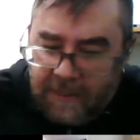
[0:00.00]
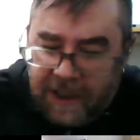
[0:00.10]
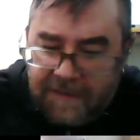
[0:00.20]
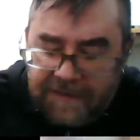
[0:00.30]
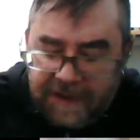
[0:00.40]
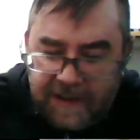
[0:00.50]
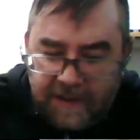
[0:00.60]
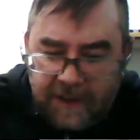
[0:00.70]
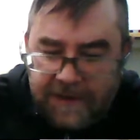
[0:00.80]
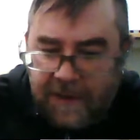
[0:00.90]
benefit
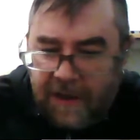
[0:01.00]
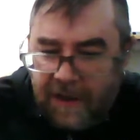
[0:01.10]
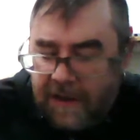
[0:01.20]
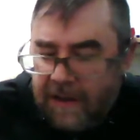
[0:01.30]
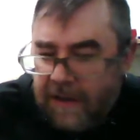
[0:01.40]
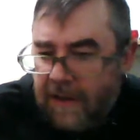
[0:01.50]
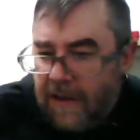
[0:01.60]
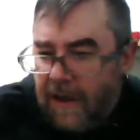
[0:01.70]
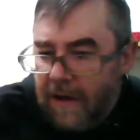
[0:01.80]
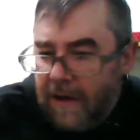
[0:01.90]
according to
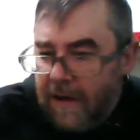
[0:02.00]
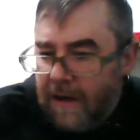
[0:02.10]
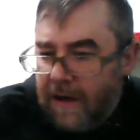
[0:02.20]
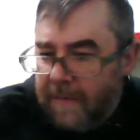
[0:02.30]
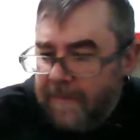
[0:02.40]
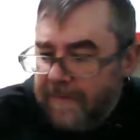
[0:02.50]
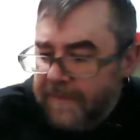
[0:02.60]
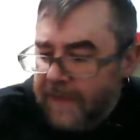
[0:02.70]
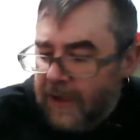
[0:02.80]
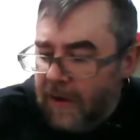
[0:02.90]
our
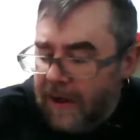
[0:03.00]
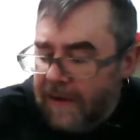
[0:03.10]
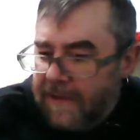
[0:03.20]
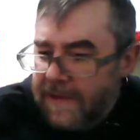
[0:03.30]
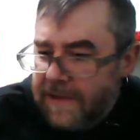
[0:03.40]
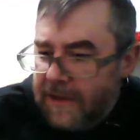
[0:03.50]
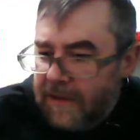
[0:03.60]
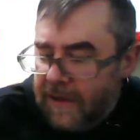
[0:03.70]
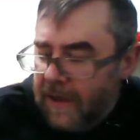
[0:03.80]
efforts. So